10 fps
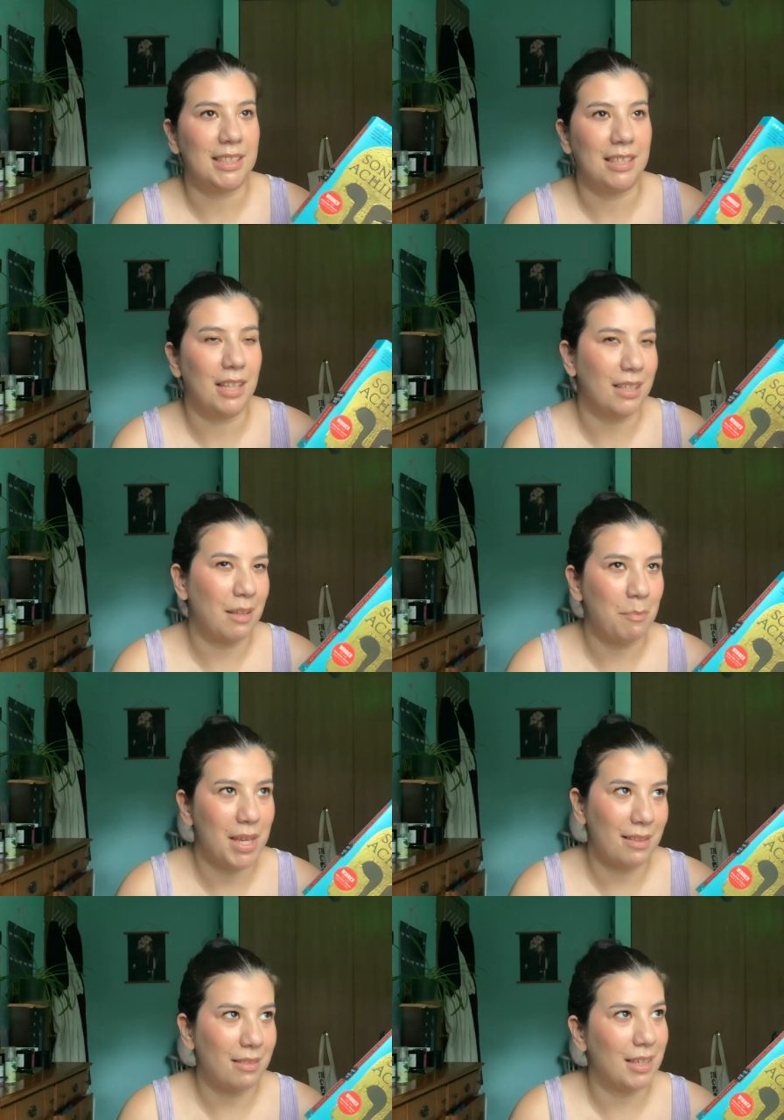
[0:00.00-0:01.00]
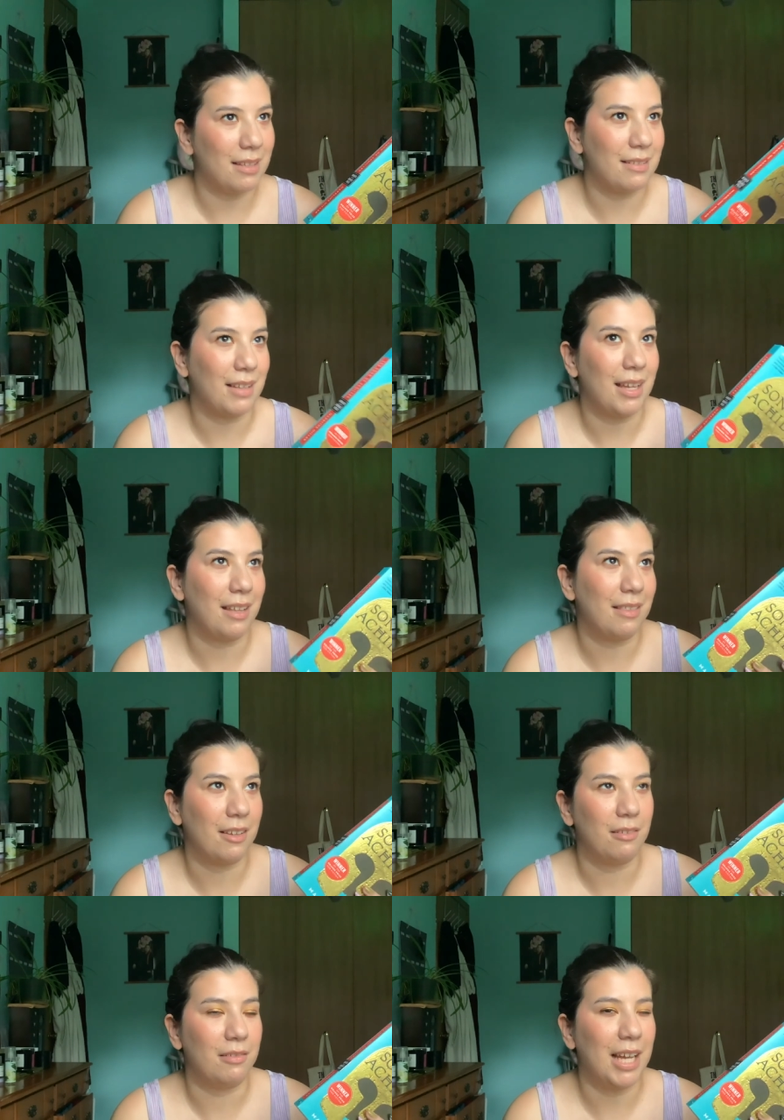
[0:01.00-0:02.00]
In like the myth, it's like
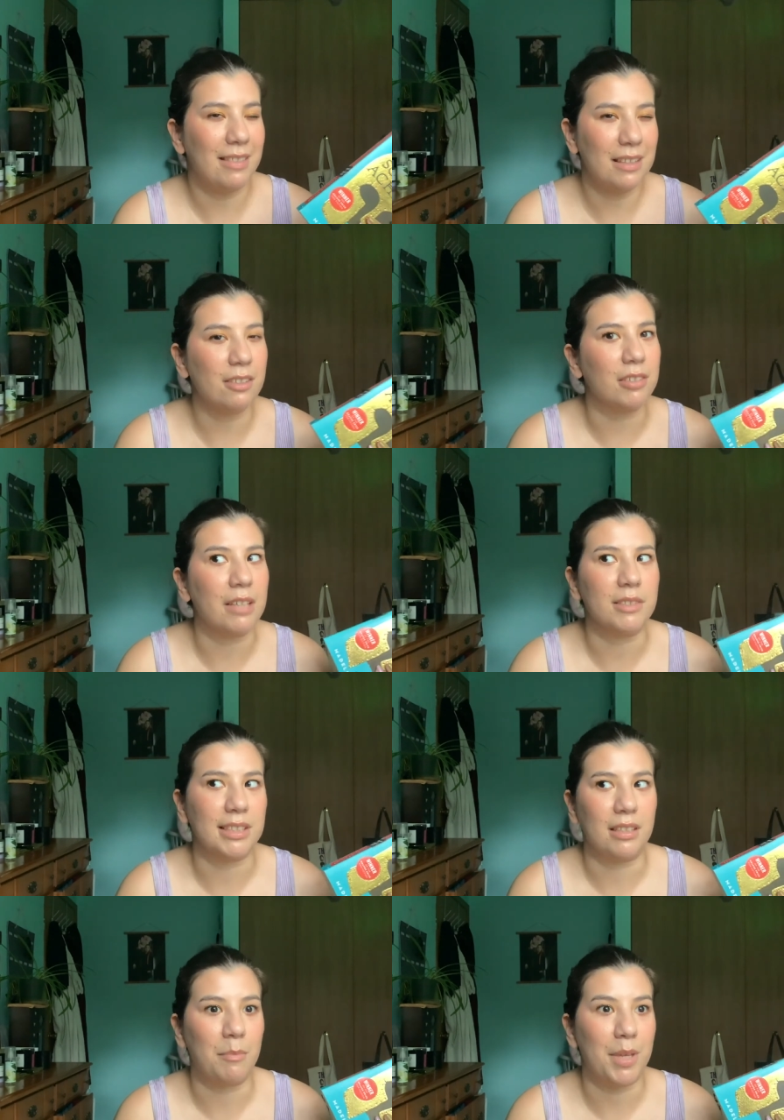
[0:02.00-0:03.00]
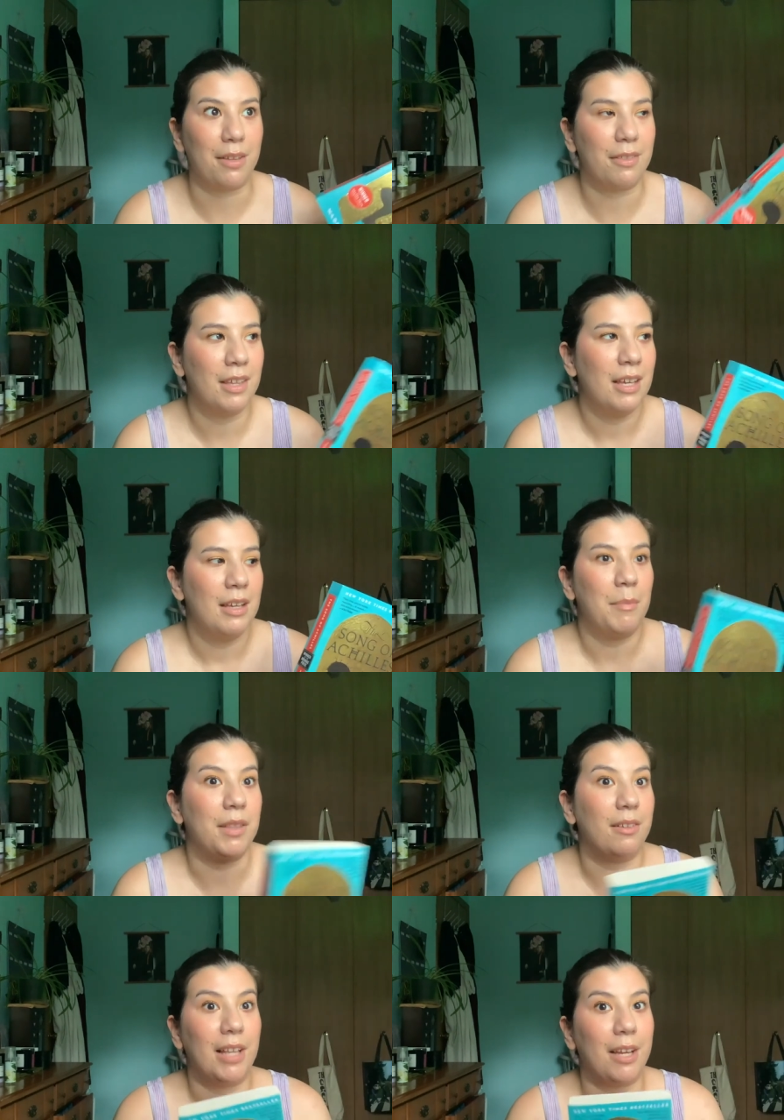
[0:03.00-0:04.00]
they're, I think they're lovers in the myth, but
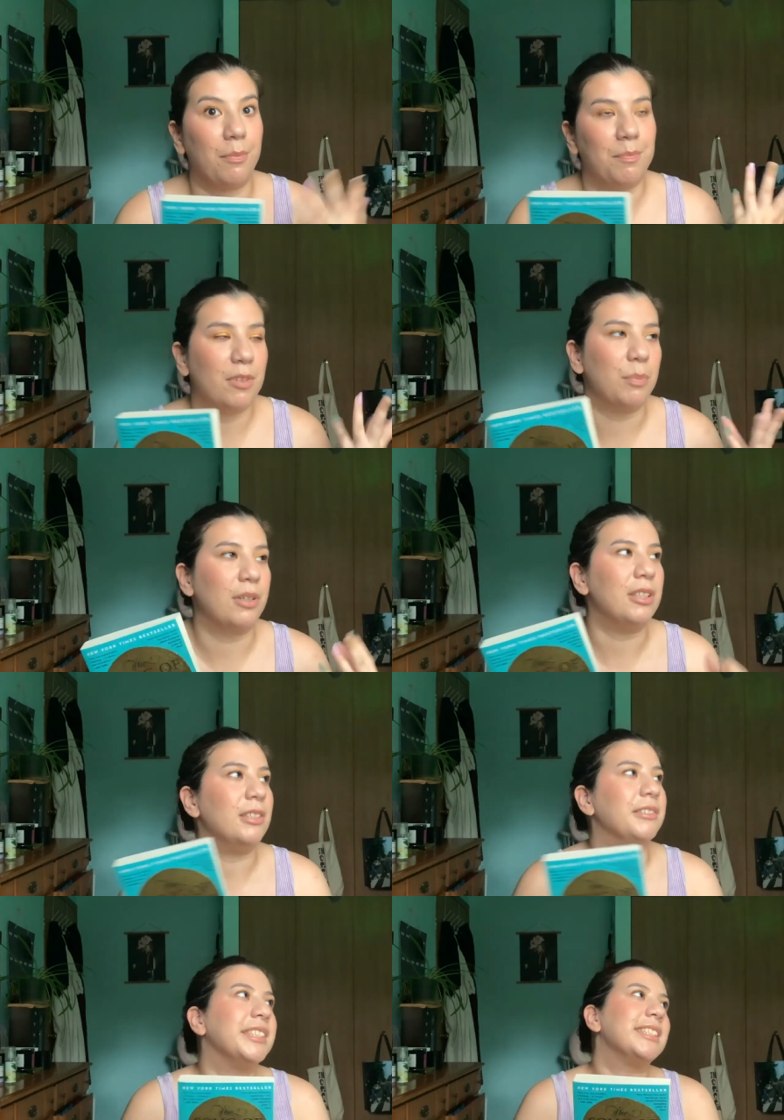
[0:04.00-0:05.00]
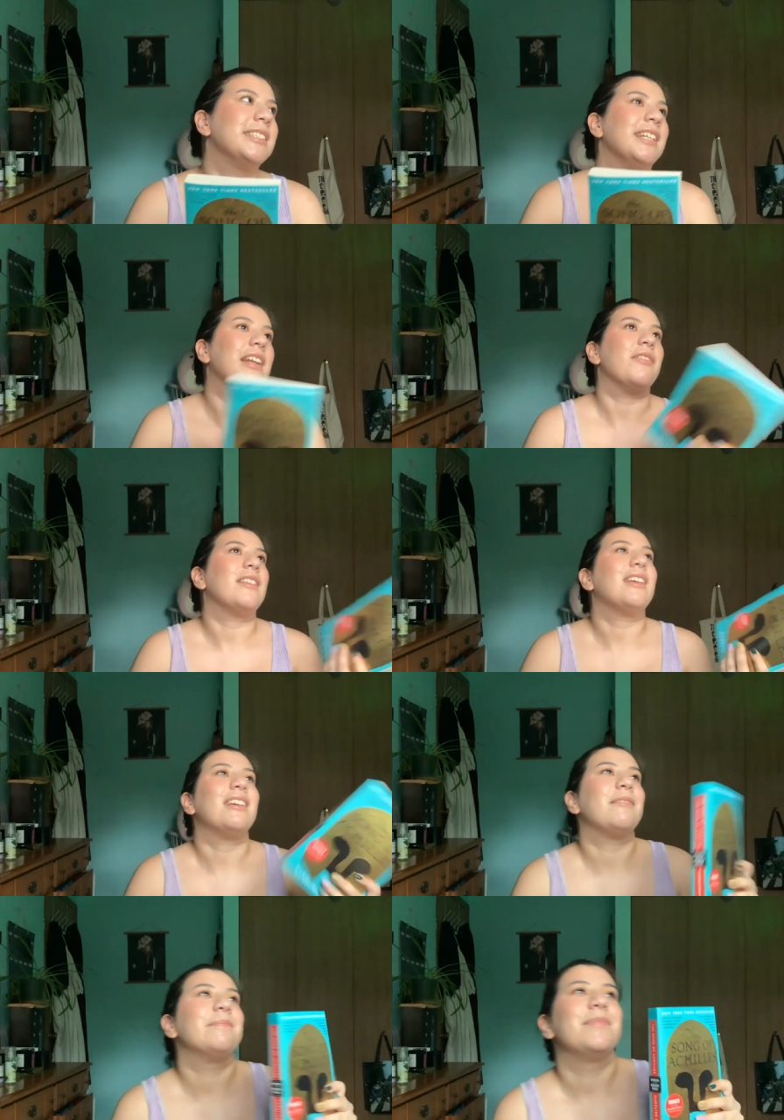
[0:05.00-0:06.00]
they're like super close and
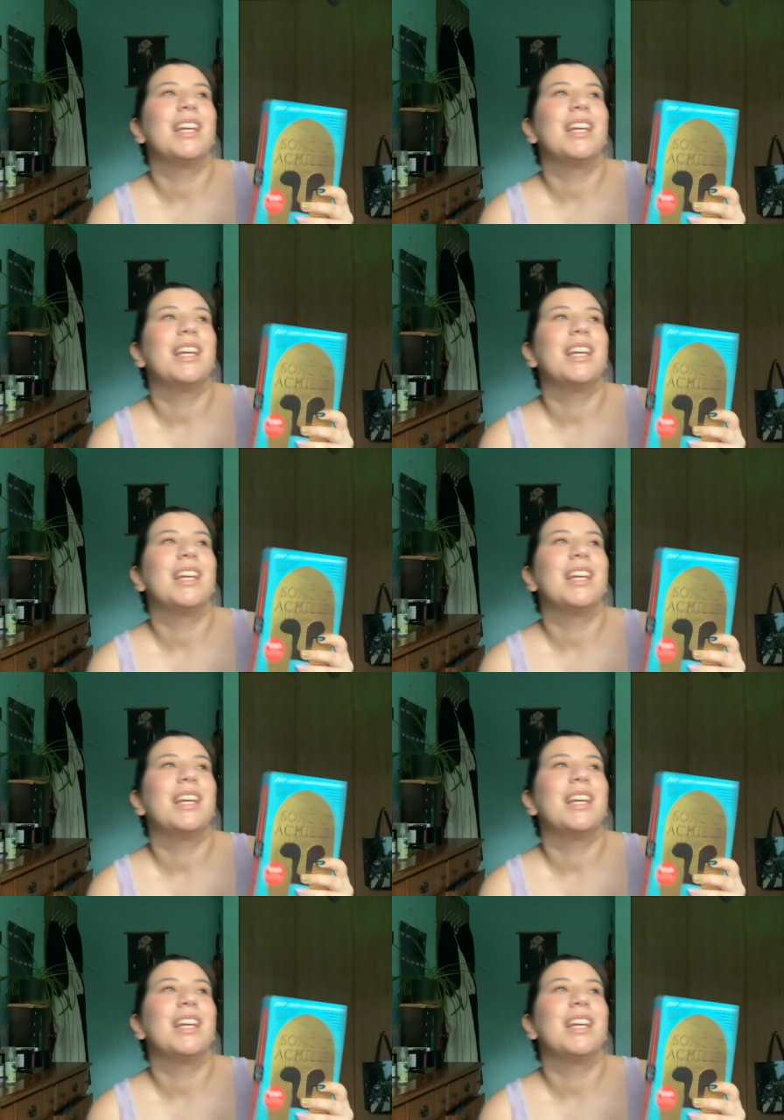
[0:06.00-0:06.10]
everything.